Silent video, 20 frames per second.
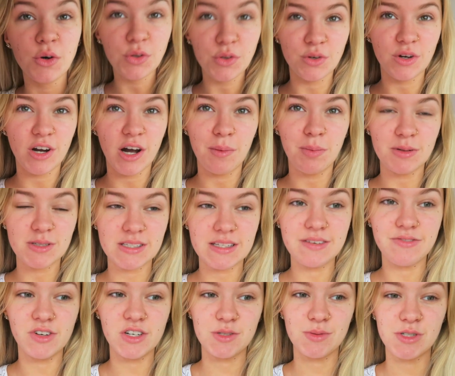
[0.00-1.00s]
go through a couple
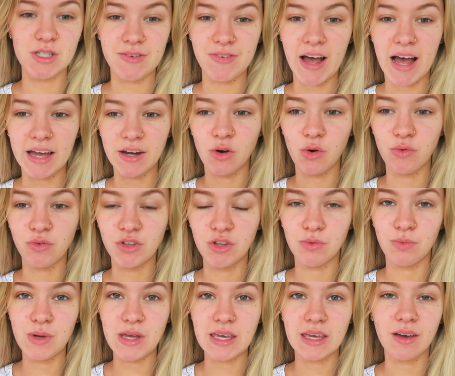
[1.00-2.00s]
deliveries which I've had over
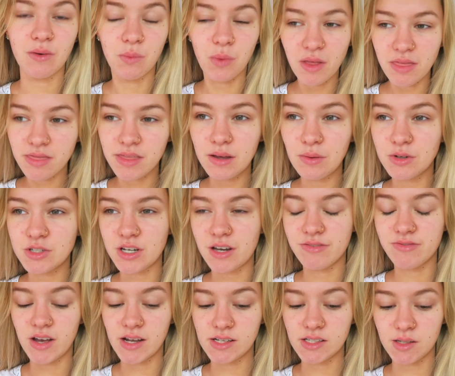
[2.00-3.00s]
the week. One thing which I
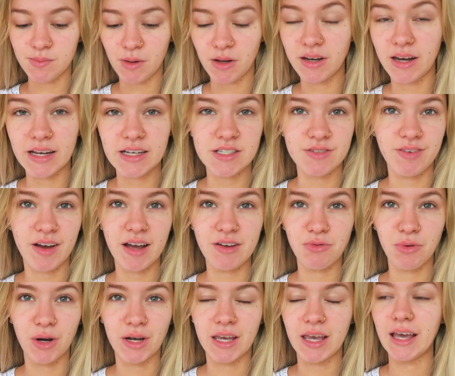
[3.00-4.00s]
find about 9 to
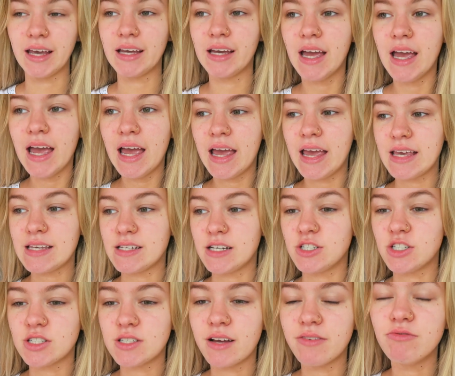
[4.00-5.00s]
5 working is I
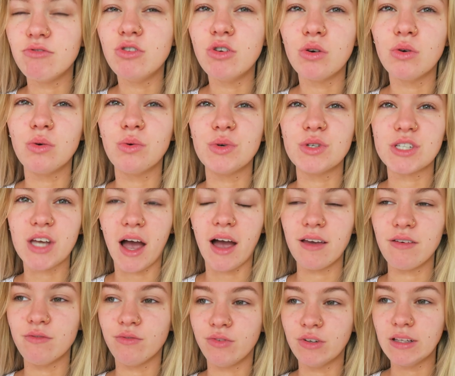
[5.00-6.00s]
just have no
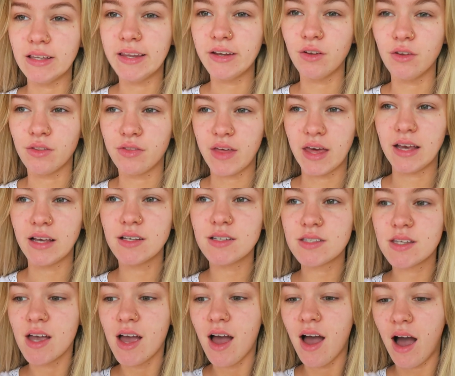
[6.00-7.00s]
time for little things.